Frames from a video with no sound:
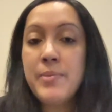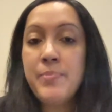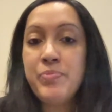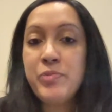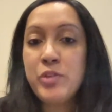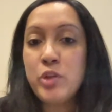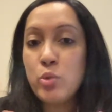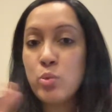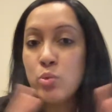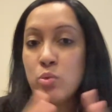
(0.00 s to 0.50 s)

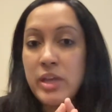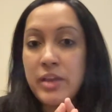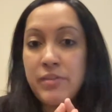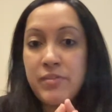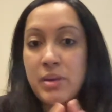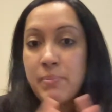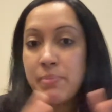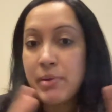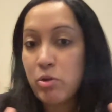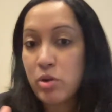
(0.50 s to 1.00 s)
you give
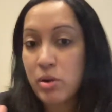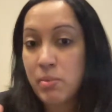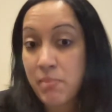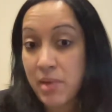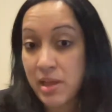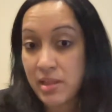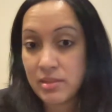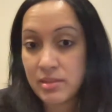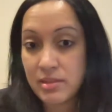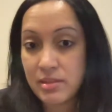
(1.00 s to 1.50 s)
it about a
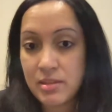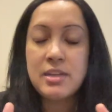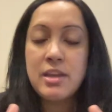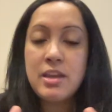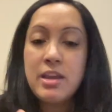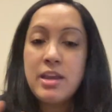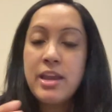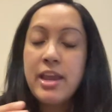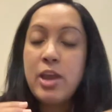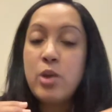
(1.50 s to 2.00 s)
month.
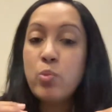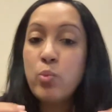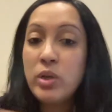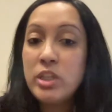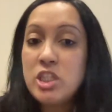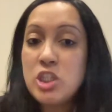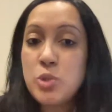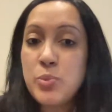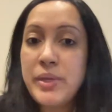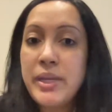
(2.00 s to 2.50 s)
And
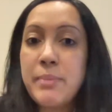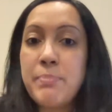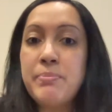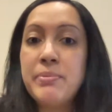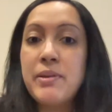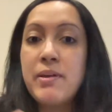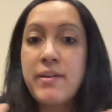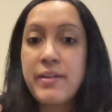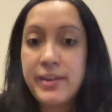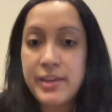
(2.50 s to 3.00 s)
once we
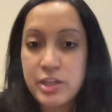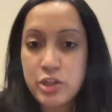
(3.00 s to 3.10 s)
apply